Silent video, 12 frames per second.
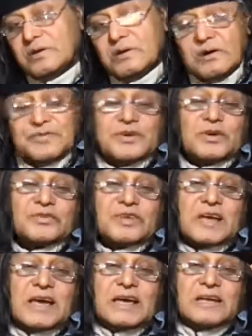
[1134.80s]
Of course, the
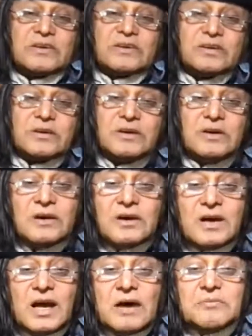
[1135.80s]
Kate
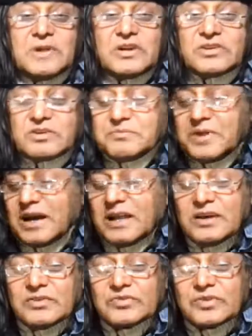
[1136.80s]
Hamilton
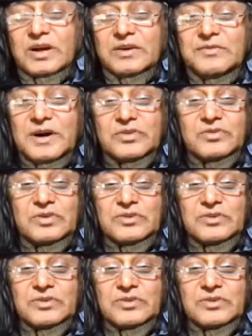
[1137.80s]
Bailey's advice was